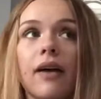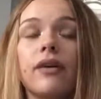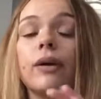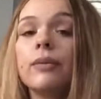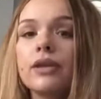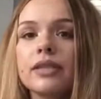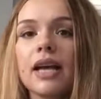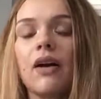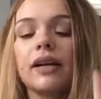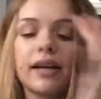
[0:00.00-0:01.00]
It will
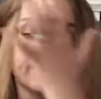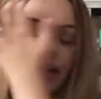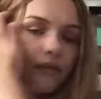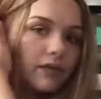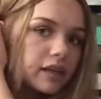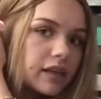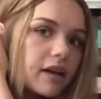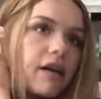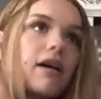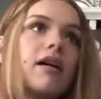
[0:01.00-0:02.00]
sell, and I definitely
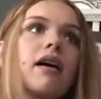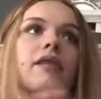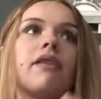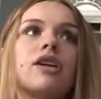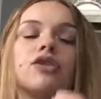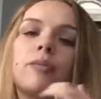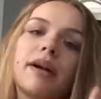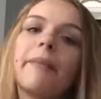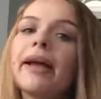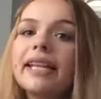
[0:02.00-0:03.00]
advise you to
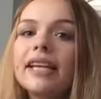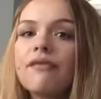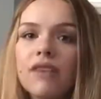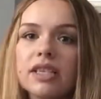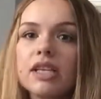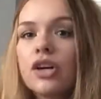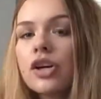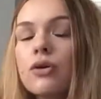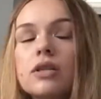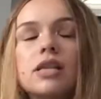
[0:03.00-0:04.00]
pick up anything fuzzy or
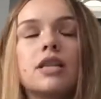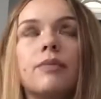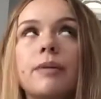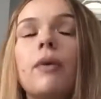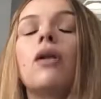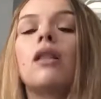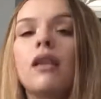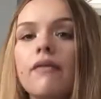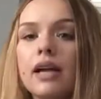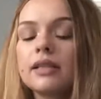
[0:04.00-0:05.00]
cozy because people
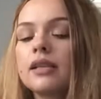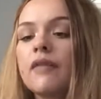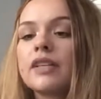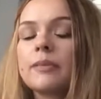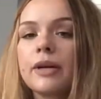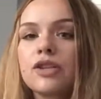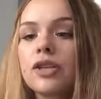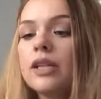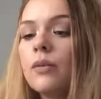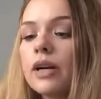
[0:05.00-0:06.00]
love that stuff,
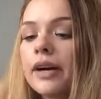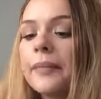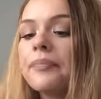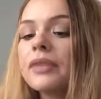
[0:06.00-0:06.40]
especially in the winter.